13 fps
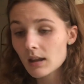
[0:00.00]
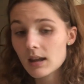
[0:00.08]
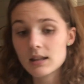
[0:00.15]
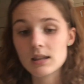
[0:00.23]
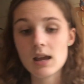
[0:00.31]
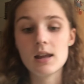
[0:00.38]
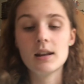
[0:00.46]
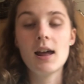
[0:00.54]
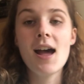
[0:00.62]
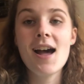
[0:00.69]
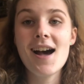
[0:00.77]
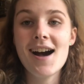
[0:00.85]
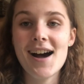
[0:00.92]
And then
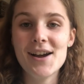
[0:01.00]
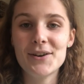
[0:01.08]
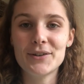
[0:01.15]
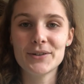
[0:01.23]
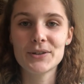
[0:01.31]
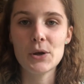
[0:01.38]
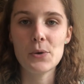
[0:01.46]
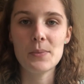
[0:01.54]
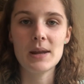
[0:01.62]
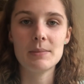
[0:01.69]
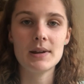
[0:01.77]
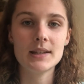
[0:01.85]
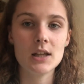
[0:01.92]
I also
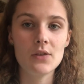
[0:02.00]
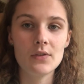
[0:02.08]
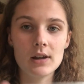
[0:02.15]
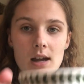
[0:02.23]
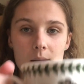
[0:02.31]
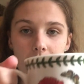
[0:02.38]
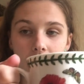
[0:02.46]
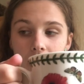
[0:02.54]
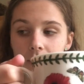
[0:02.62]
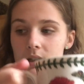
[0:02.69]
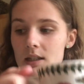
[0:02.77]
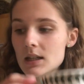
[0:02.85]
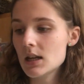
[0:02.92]
made myself a cup of
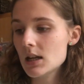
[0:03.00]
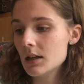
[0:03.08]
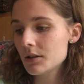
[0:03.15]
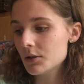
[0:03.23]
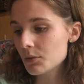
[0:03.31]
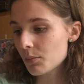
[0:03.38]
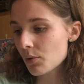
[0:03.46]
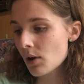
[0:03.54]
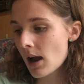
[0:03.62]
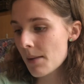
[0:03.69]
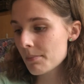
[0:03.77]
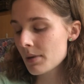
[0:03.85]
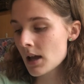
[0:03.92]
tea to
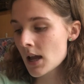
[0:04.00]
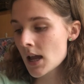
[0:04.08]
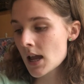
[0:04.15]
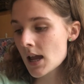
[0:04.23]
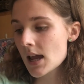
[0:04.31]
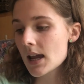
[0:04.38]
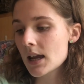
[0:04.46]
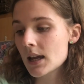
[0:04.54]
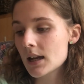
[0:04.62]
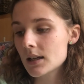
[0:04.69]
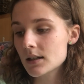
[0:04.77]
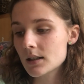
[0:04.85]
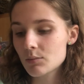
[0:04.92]
prep
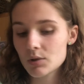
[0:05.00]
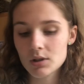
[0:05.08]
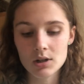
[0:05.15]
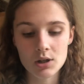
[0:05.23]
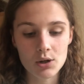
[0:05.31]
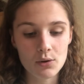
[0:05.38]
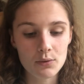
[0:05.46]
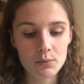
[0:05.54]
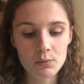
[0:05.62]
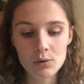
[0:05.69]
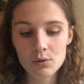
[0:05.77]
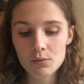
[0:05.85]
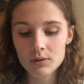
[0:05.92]
and I'm just gonna go
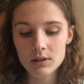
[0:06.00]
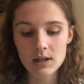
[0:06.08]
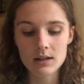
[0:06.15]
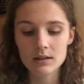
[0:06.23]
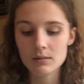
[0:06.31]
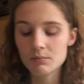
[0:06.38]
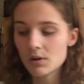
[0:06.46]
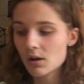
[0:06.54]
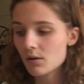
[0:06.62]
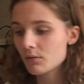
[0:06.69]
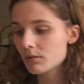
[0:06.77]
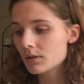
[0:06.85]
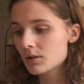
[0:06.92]
through, take some
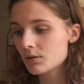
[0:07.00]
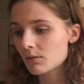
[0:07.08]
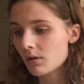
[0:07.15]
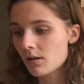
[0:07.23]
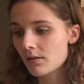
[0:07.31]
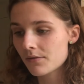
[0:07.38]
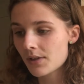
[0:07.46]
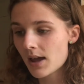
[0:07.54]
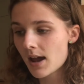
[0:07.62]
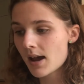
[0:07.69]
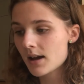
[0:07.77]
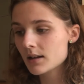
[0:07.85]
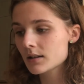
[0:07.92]
notes, do all of
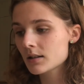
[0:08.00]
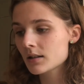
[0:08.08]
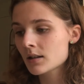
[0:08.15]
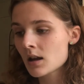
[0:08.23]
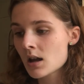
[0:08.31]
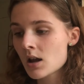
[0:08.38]
that.